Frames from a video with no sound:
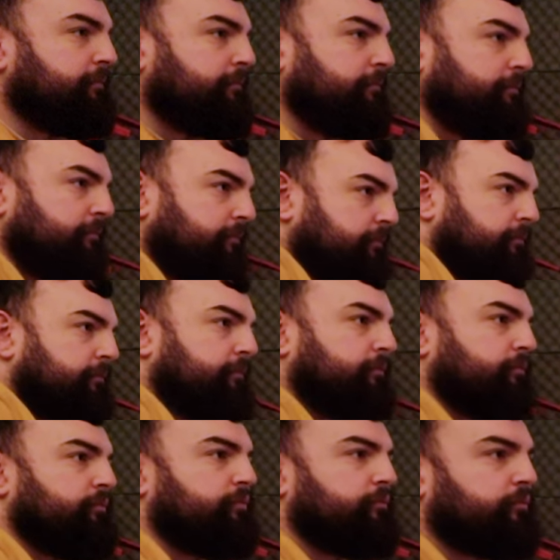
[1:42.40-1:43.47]

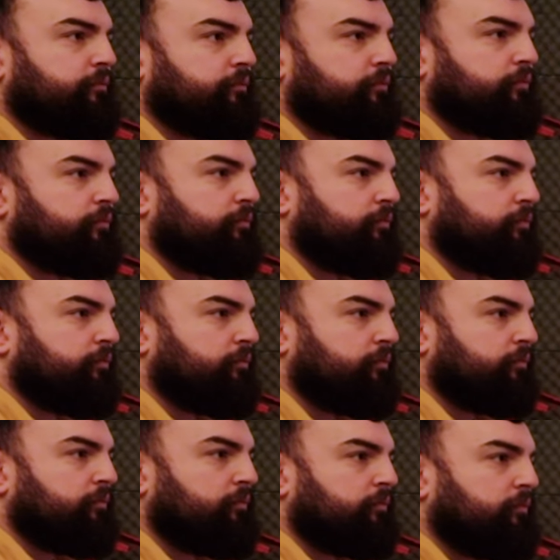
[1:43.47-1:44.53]

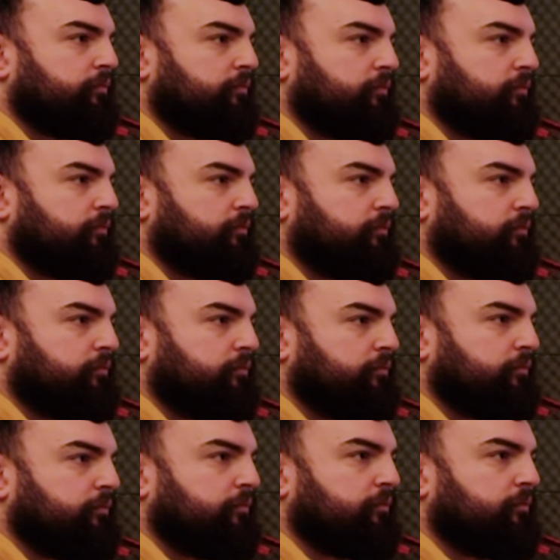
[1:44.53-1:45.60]

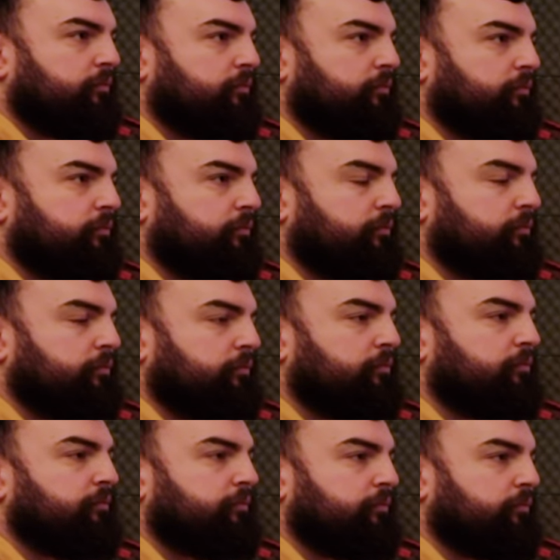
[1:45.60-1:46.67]

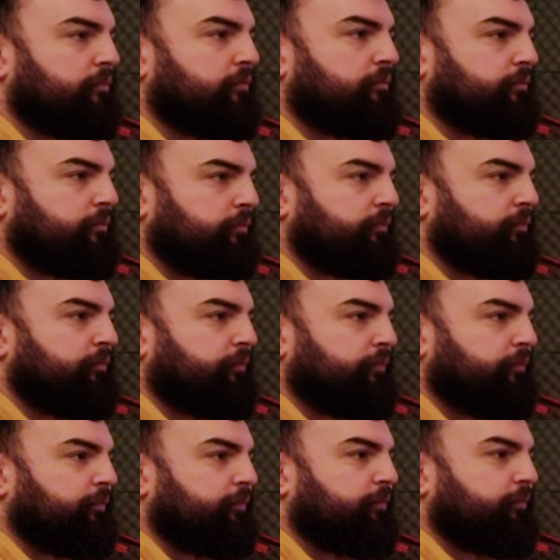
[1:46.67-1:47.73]

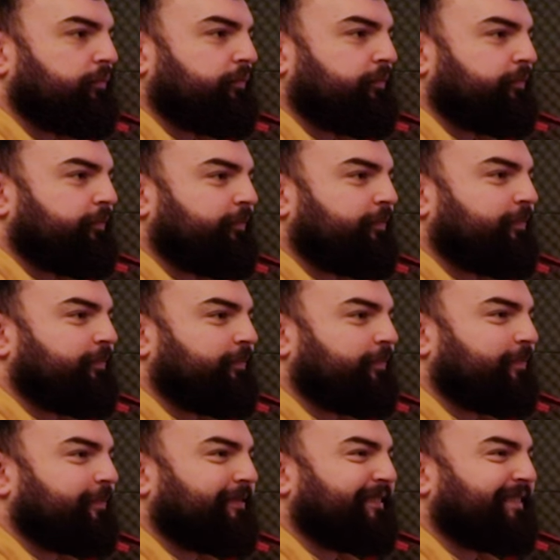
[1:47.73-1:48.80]

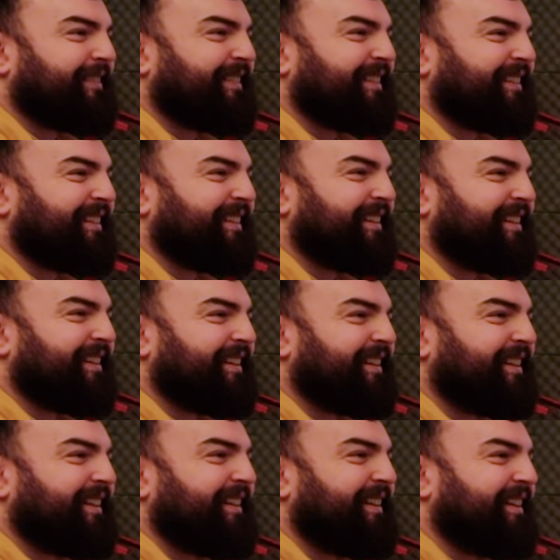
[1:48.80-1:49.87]

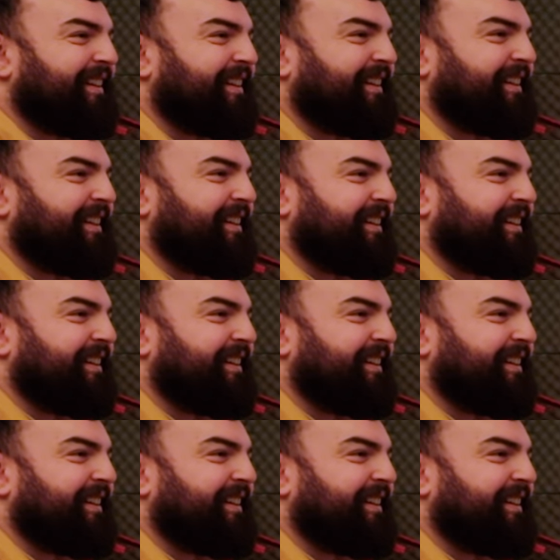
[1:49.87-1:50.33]
(not speaking)